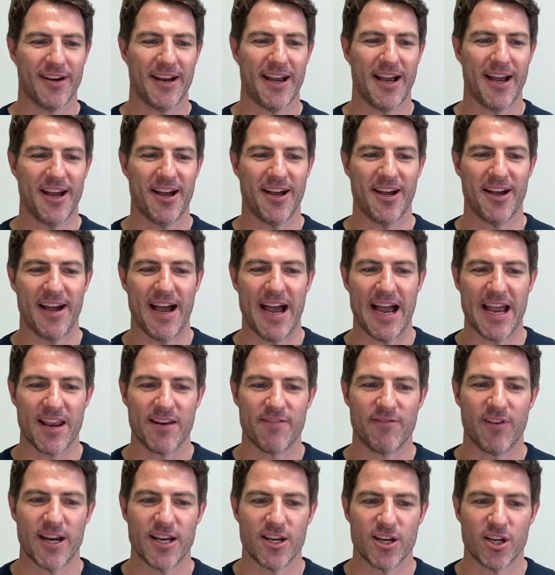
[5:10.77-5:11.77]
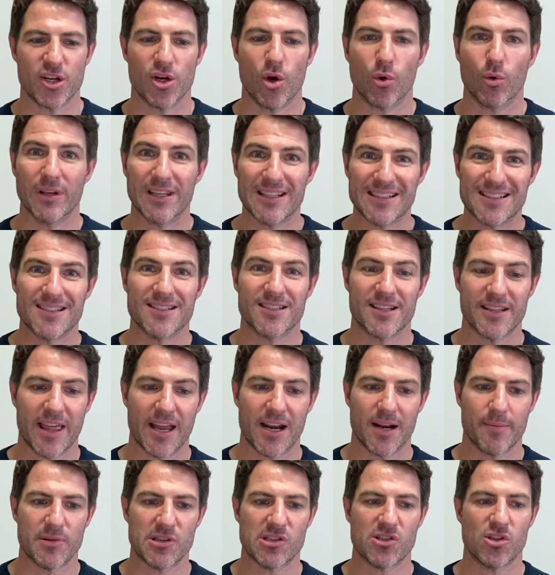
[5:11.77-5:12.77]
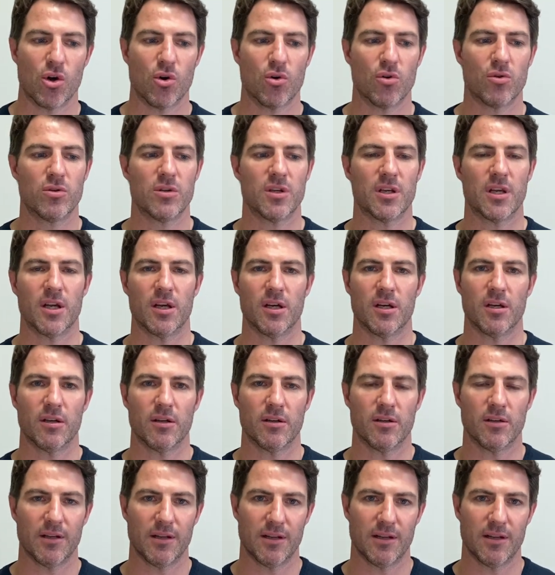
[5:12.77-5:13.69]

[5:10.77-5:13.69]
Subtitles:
I invite you to go listen to that episode. It